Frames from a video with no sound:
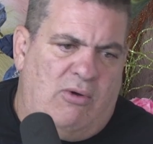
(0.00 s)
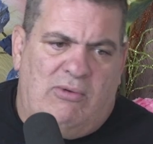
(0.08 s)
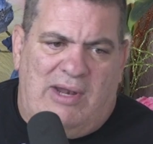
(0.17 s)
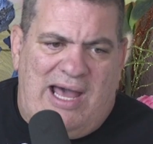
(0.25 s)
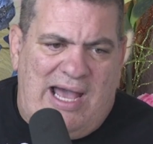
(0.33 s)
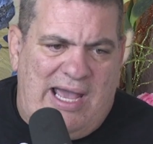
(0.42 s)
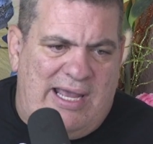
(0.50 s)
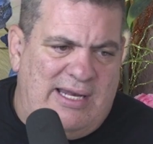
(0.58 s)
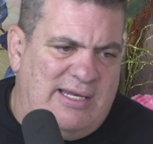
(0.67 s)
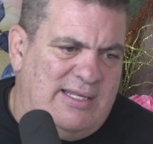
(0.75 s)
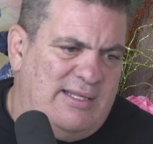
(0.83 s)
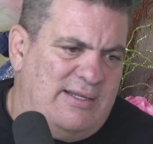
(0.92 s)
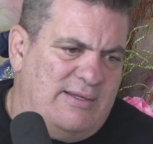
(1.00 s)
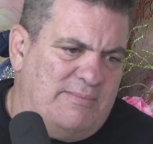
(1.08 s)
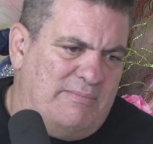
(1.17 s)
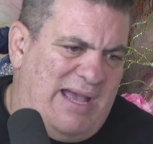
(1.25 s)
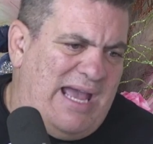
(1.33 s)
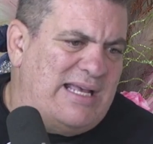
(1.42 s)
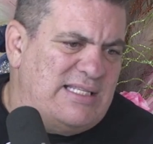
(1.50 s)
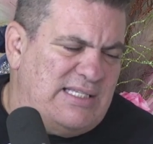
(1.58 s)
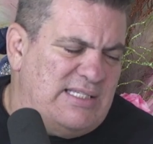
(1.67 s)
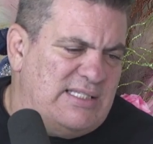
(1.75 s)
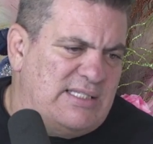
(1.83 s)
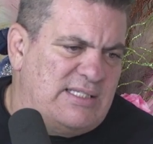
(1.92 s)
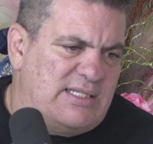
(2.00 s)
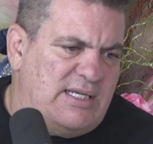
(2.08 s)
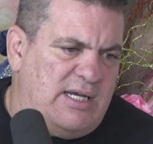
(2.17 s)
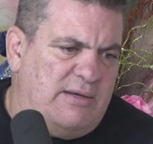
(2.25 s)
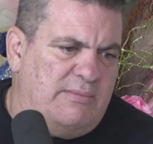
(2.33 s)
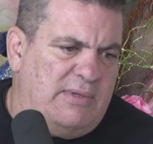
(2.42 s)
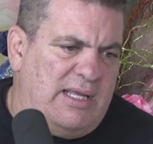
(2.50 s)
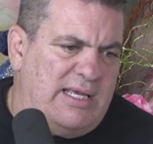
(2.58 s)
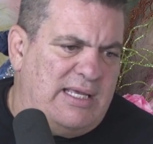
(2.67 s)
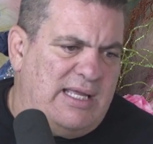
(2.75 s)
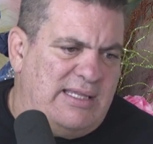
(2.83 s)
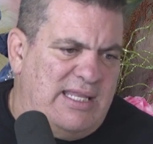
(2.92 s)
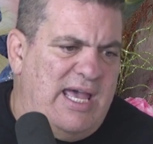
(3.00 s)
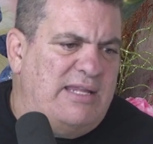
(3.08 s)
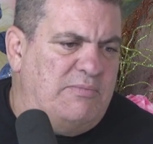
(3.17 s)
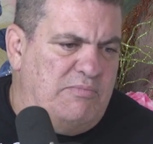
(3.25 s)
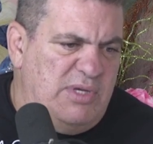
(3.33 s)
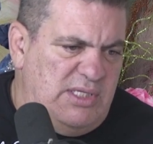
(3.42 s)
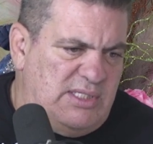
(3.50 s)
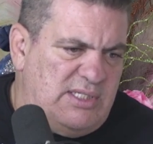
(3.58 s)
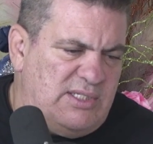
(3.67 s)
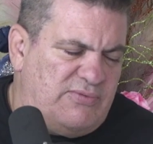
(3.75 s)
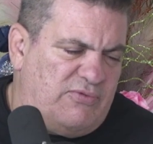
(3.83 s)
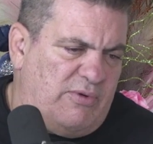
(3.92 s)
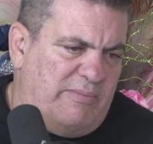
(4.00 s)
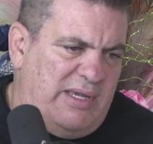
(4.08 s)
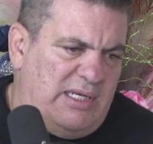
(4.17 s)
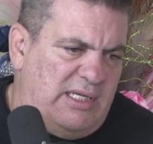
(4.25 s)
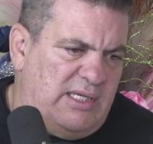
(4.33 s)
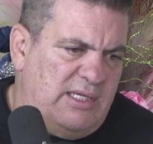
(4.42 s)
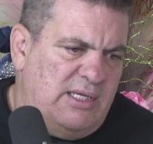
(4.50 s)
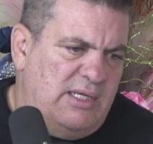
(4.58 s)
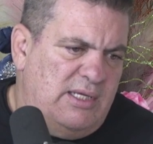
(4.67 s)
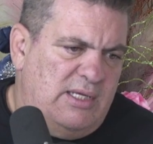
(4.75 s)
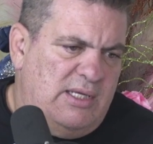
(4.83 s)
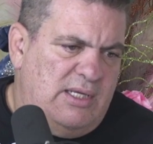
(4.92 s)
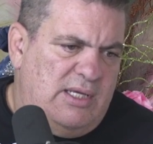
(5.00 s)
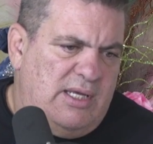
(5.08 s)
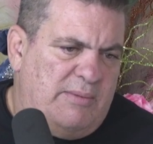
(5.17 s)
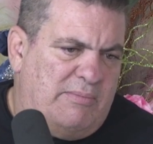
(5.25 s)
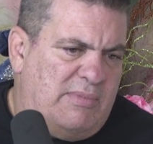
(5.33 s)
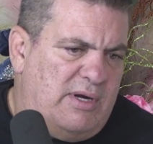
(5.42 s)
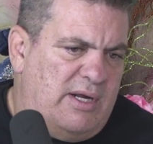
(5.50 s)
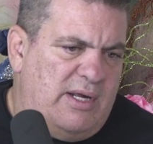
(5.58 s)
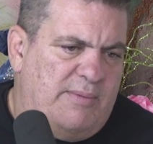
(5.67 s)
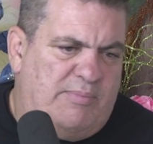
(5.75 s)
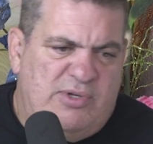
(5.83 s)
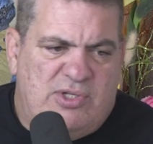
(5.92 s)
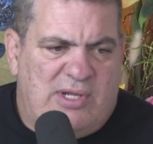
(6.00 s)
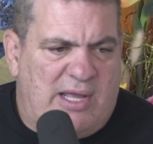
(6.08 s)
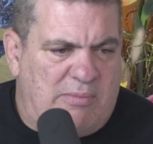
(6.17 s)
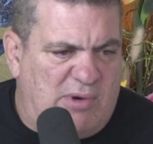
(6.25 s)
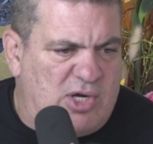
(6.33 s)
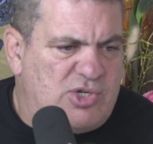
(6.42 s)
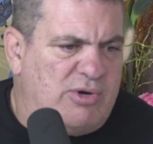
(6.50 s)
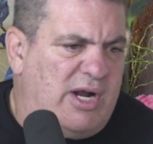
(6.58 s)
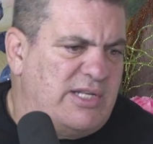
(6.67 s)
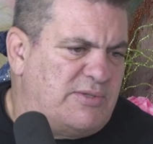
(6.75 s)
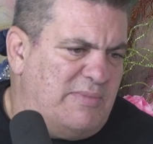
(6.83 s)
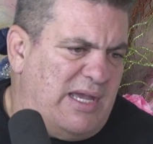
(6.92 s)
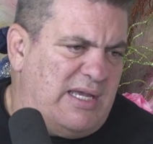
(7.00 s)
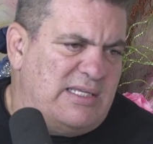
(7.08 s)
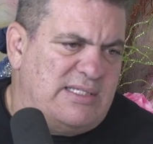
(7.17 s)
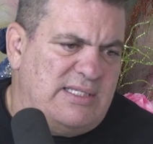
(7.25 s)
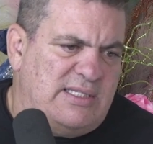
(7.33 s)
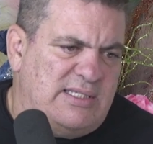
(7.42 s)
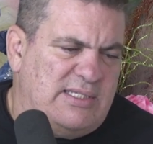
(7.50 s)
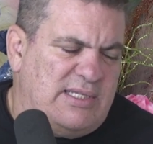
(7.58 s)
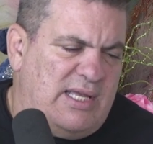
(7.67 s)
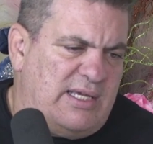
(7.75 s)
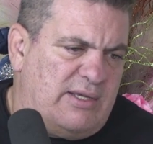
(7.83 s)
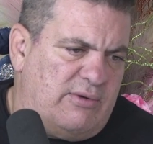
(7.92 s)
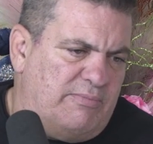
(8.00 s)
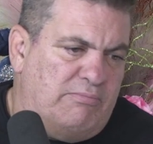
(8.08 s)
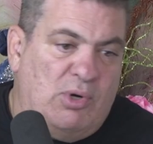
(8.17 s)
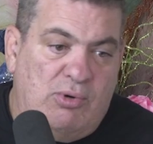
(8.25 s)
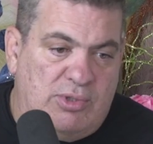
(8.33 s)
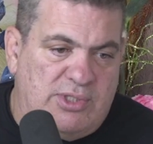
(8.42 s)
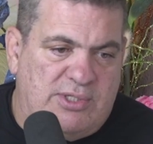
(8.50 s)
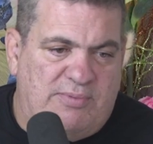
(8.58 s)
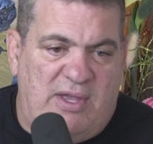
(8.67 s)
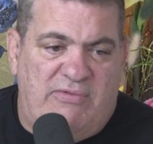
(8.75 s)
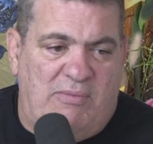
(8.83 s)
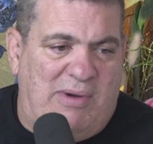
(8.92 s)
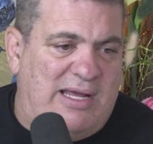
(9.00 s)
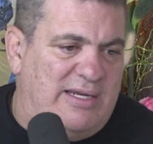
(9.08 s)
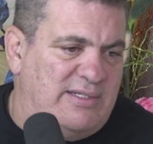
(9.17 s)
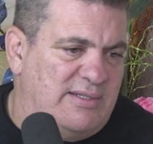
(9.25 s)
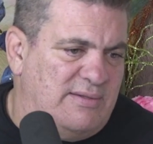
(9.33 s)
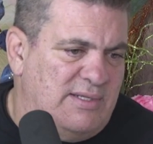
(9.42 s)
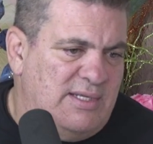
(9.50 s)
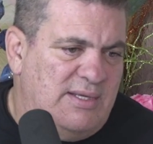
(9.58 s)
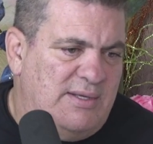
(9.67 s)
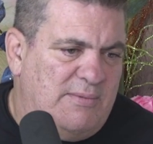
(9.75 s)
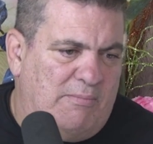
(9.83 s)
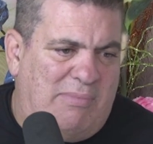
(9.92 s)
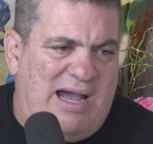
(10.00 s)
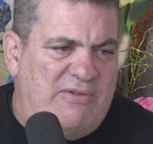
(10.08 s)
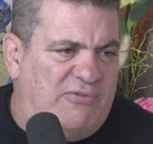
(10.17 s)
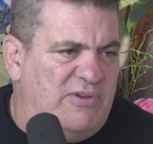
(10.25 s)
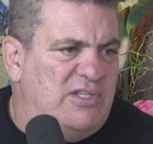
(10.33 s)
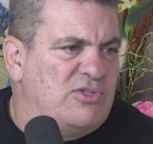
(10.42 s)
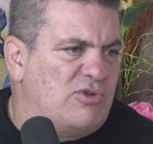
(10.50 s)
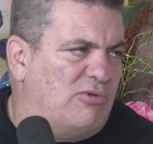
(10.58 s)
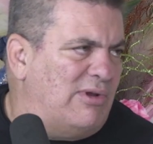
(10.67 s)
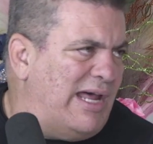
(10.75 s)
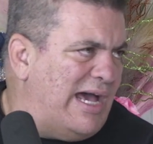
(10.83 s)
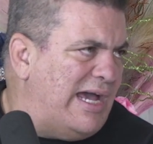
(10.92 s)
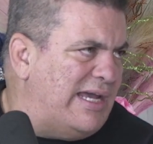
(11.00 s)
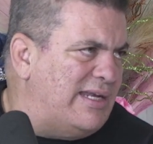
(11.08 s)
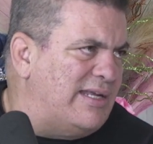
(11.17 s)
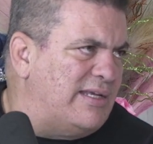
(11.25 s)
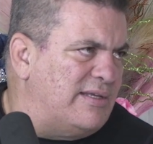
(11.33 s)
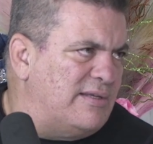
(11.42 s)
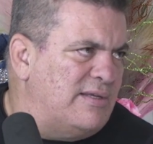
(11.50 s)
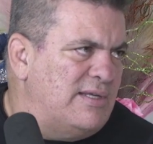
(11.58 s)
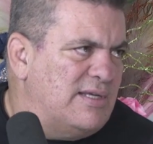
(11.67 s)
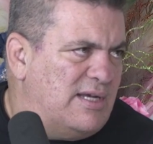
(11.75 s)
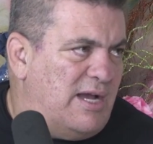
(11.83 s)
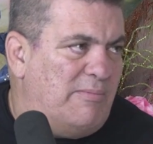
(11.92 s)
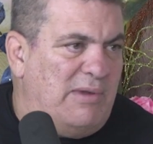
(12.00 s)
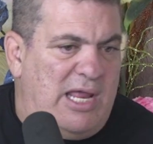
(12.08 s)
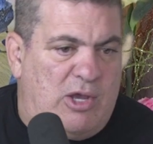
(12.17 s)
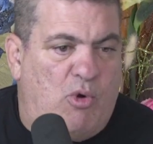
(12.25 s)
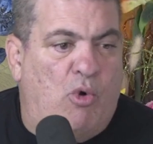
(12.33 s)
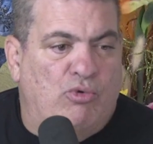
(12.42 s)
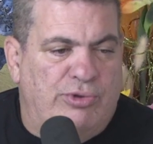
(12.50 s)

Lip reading: online magazines come like a dead business for many. Prints like martial arts magazines, like books, everybody buy things online and come like